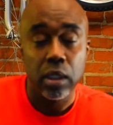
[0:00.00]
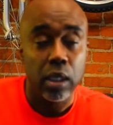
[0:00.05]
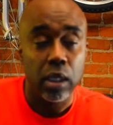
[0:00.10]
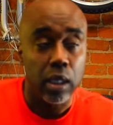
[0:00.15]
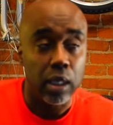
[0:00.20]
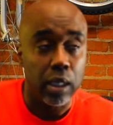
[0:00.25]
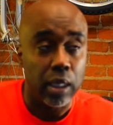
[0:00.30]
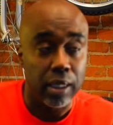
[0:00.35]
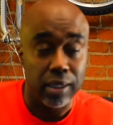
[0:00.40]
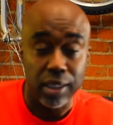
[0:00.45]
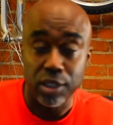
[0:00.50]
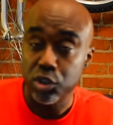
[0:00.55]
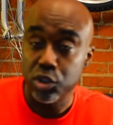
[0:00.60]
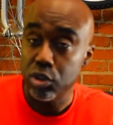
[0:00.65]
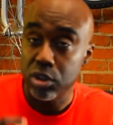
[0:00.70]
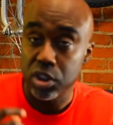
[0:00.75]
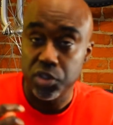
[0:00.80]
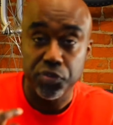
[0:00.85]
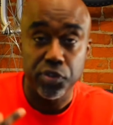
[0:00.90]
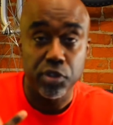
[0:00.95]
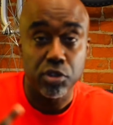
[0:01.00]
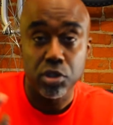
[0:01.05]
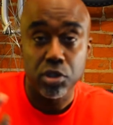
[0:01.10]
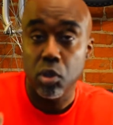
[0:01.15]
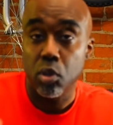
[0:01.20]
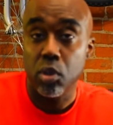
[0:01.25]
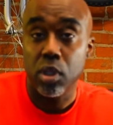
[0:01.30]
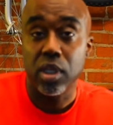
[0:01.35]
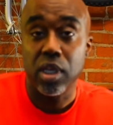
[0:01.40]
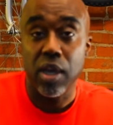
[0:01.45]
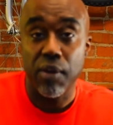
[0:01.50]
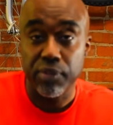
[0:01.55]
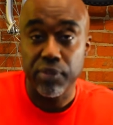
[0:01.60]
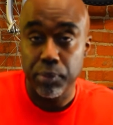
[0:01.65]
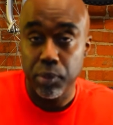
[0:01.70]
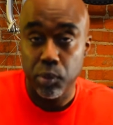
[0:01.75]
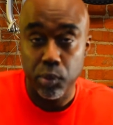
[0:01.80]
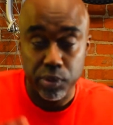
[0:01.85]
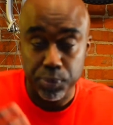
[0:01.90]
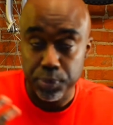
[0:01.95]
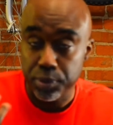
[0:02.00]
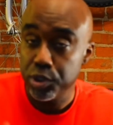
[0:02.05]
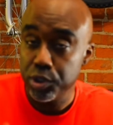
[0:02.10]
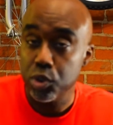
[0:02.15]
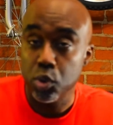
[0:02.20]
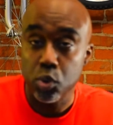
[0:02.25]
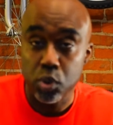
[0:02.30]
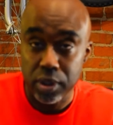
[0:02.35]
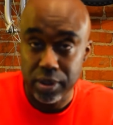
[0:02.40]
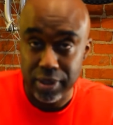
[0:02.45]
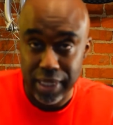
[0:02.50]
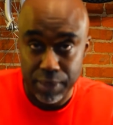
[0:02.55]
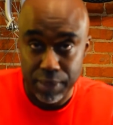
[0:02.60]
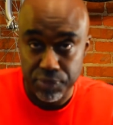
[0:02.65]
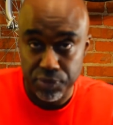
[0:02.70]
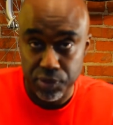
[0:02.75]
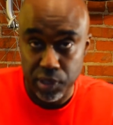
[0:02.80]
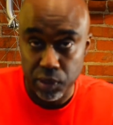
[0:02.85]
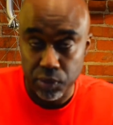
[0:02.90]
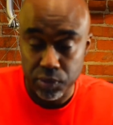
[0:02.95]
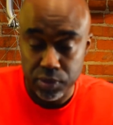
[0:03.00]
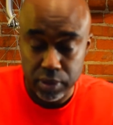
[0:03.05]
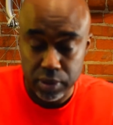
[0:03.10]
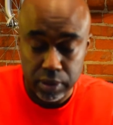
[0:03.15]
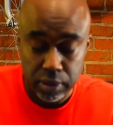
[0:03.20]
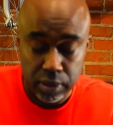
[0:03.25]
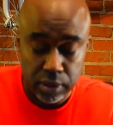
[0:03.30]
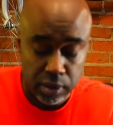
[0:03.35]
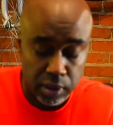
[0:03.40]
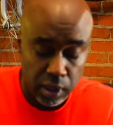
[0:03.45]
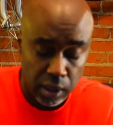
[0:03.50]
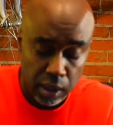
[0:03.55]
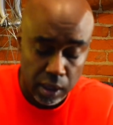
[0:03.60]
Uh, unless you just feel totally comfortable with patchouli type fragrances.